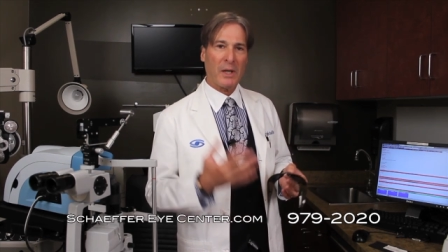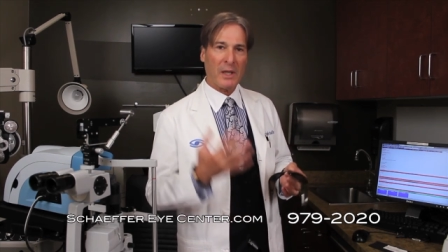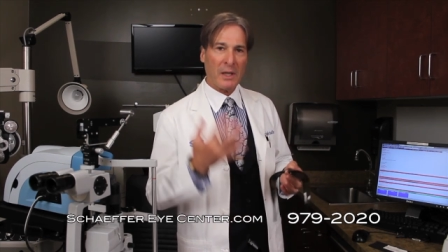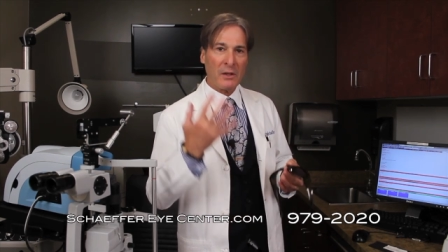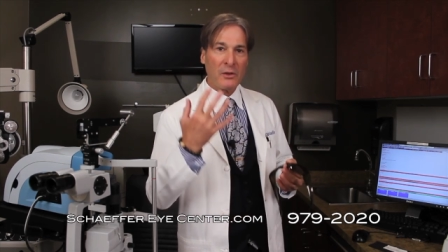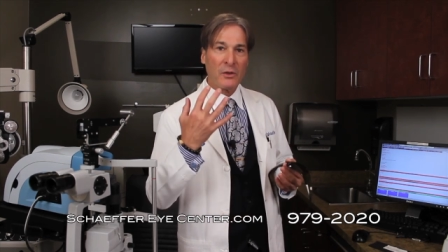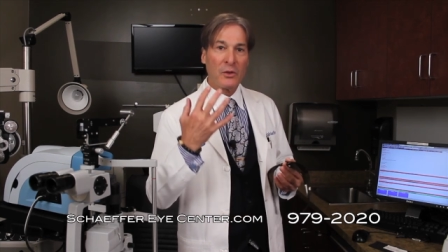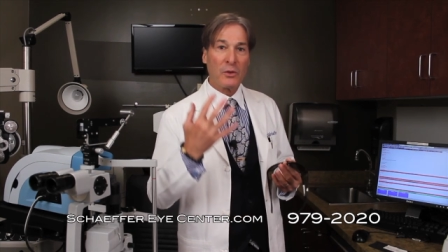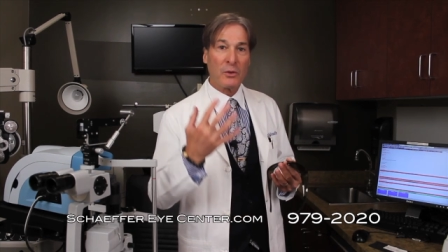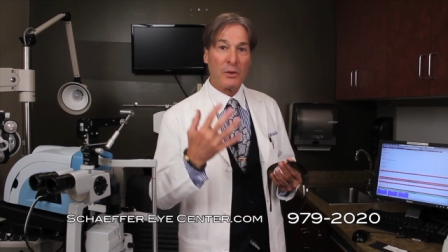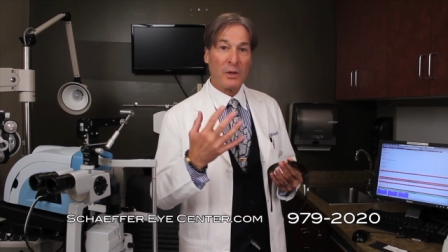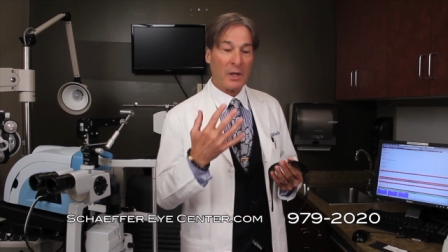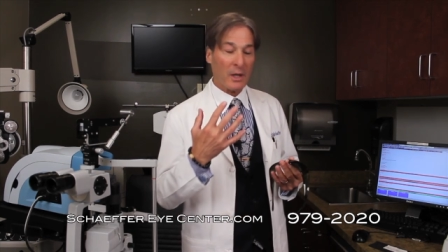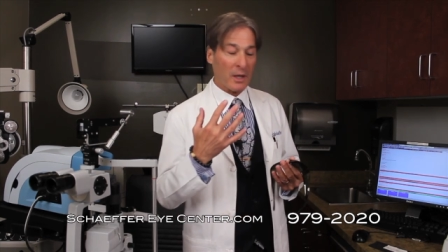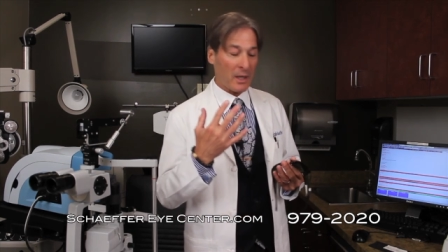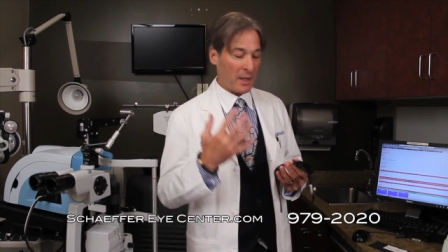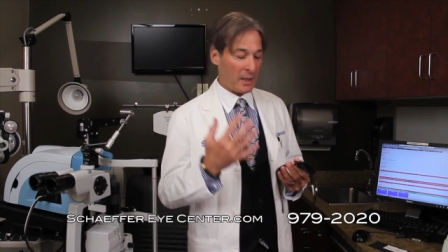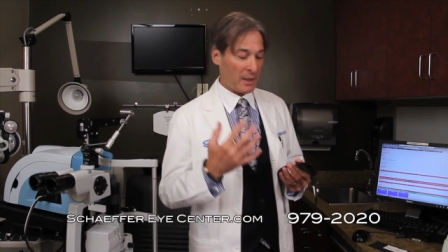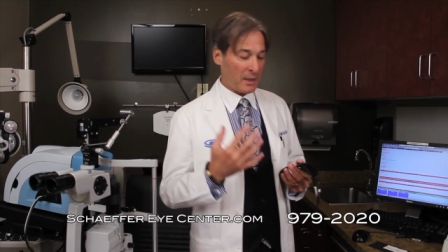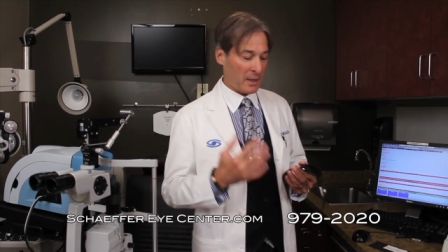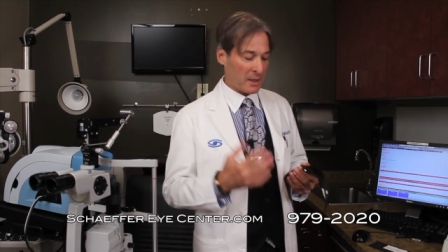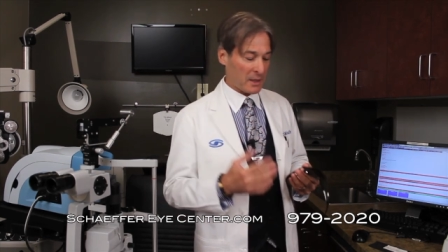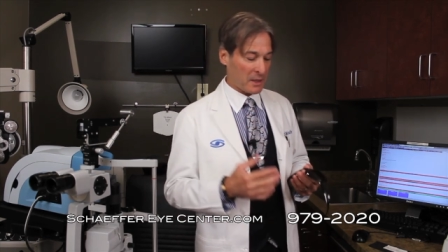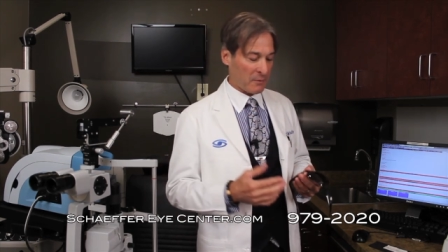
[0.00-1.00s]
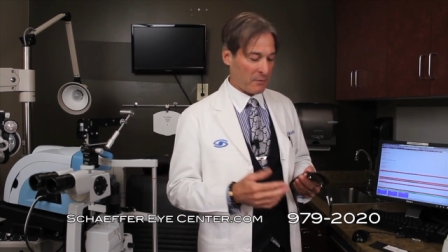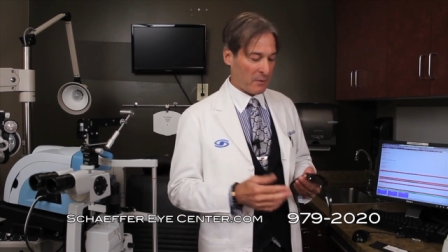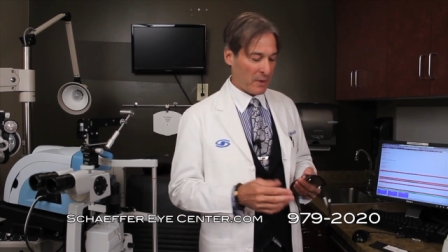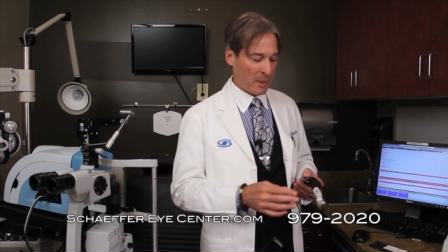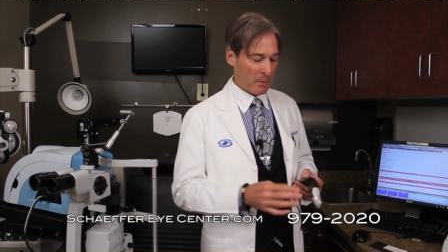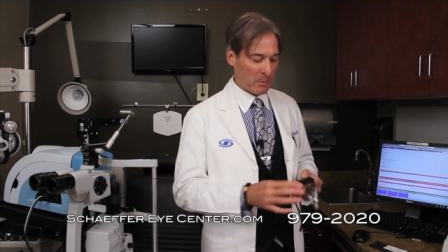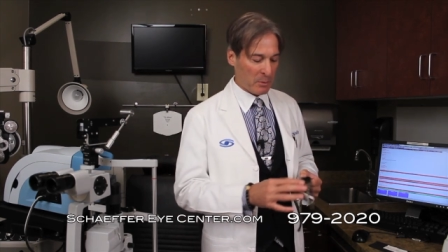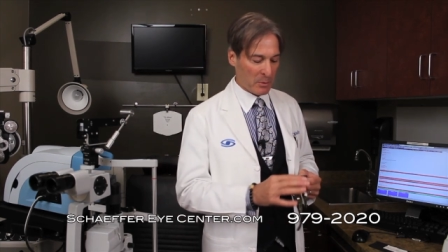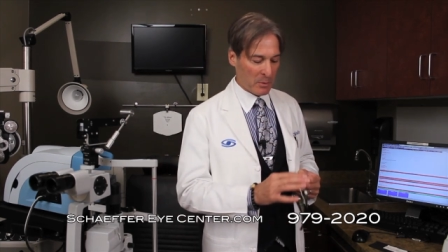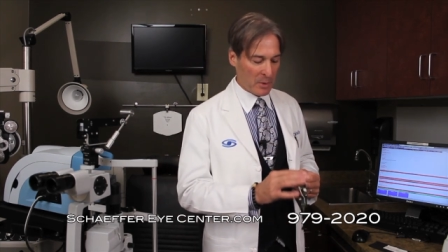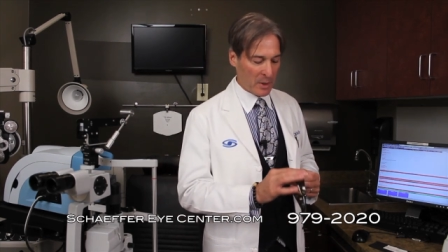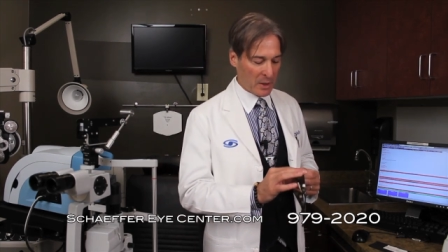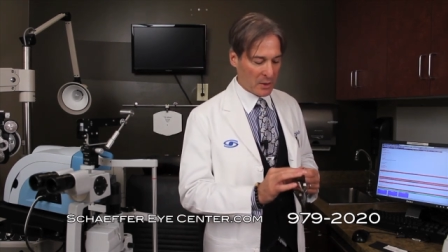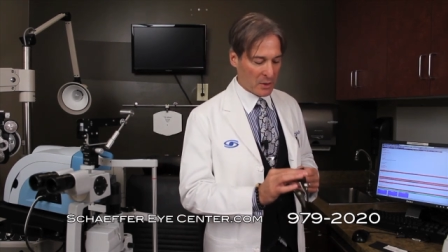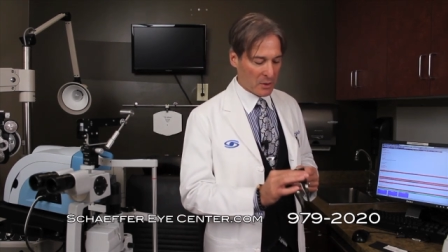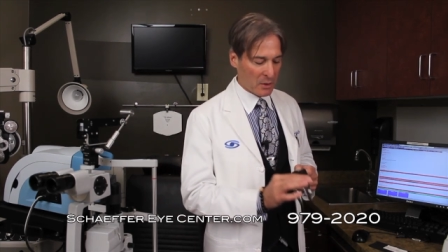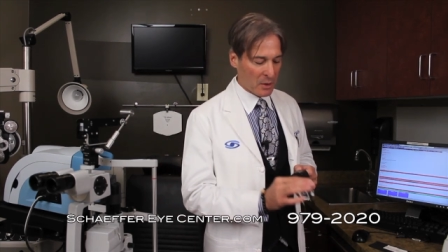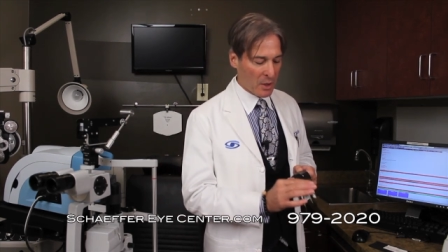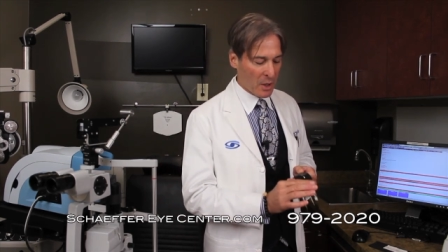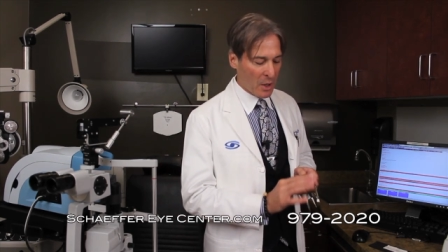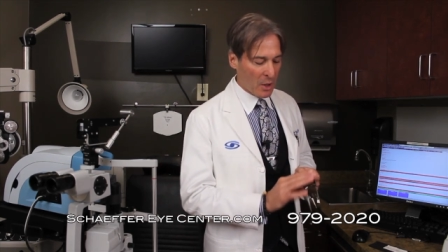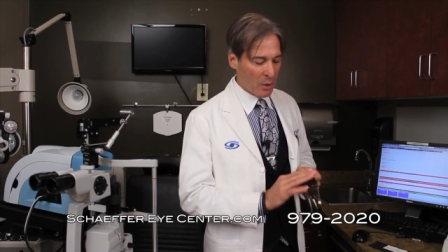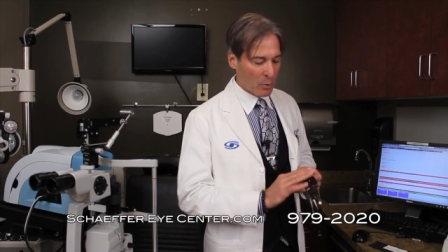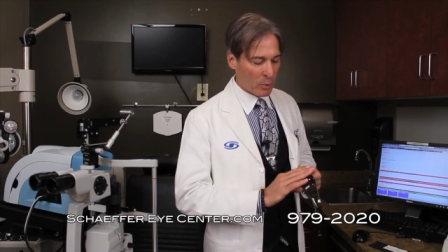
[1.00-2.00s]
into the eye and less
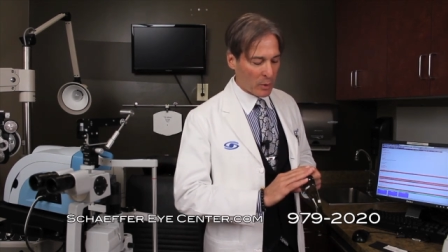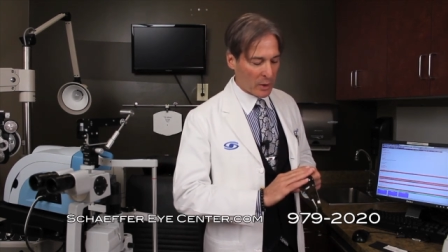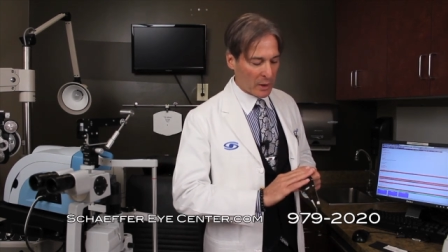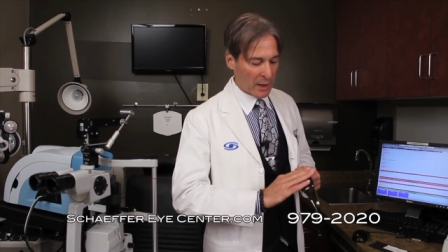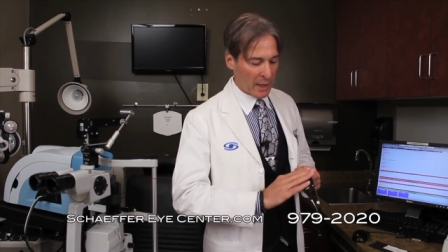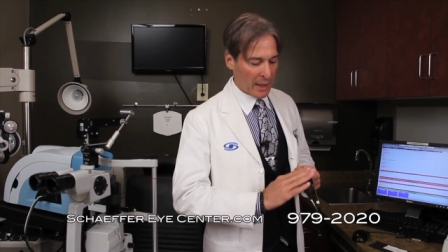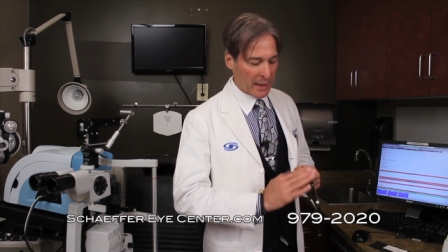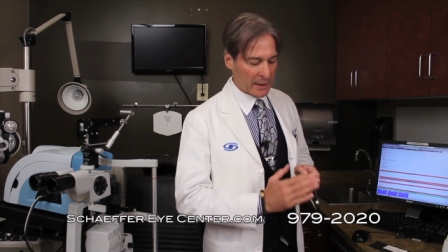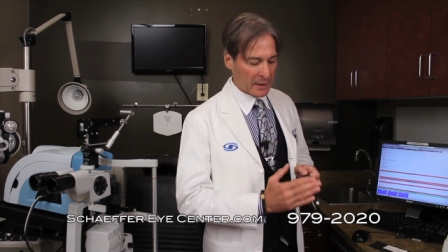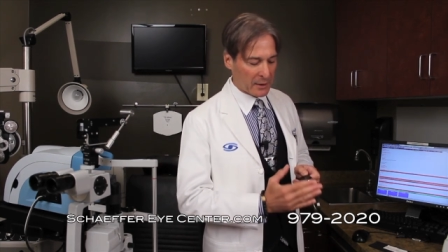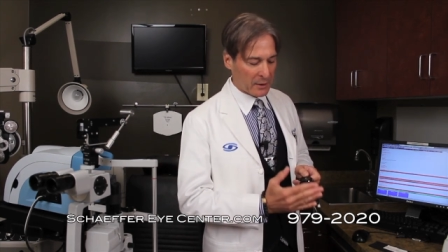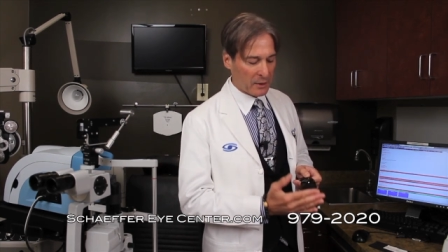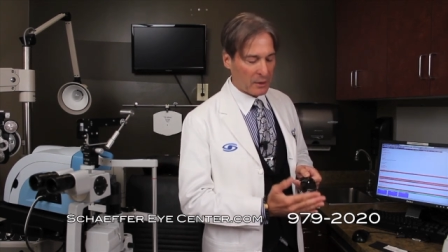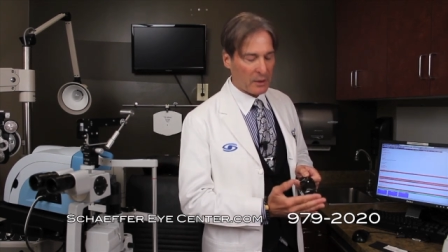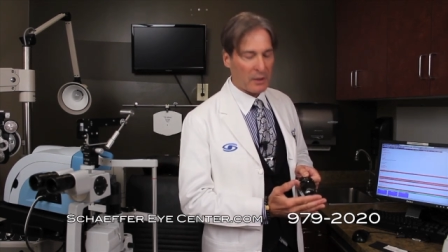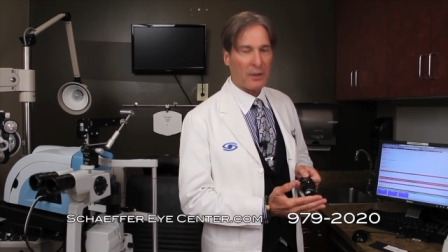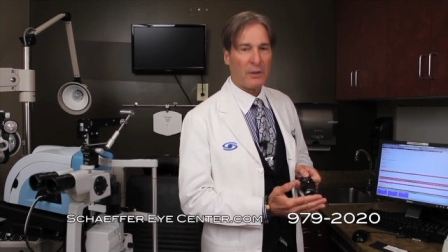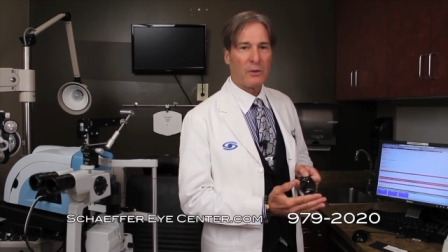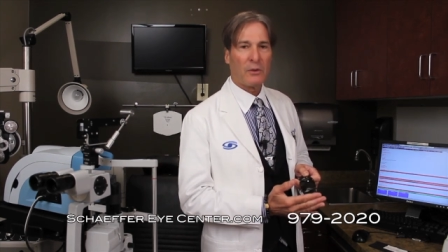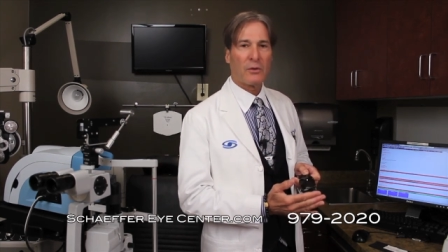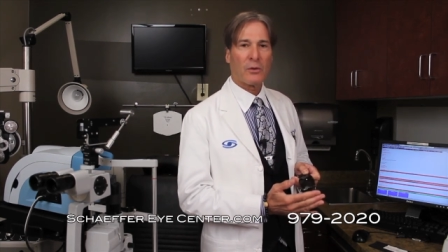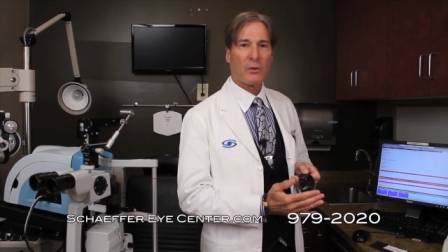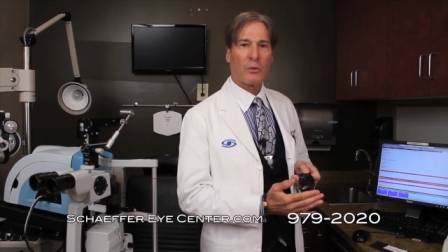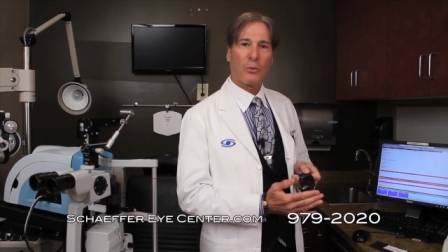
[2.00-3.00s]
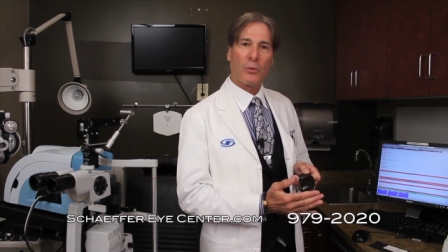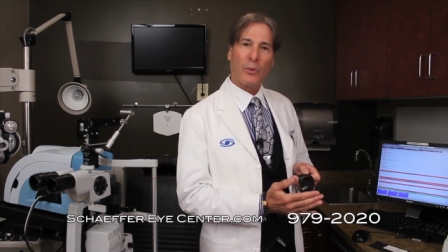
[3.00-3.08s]
evaporation. We like you to use a